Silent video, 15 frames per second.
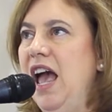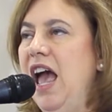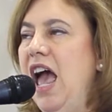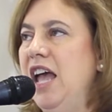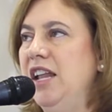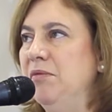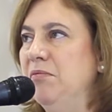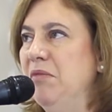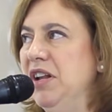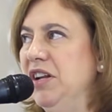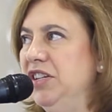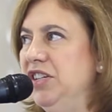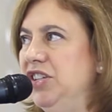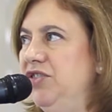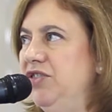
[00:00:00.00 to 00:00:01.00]

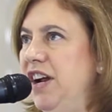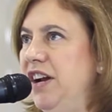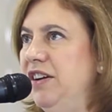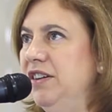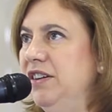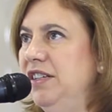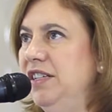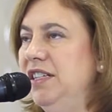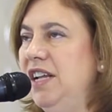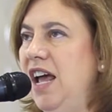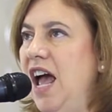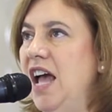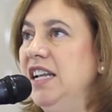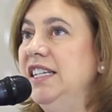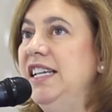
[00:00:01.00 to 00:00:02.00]
administrators,
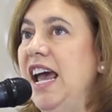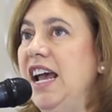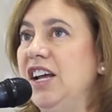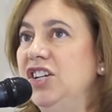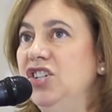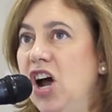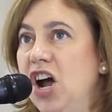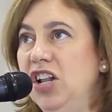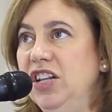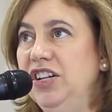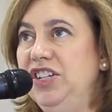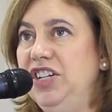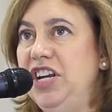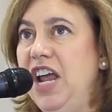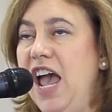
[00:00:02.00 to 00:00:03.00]

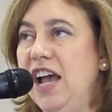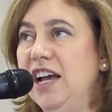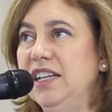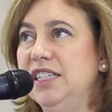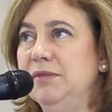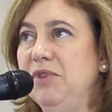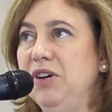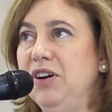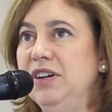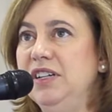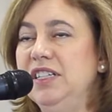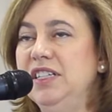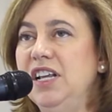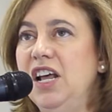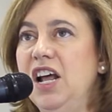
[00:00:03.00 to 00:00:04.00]
technology experts,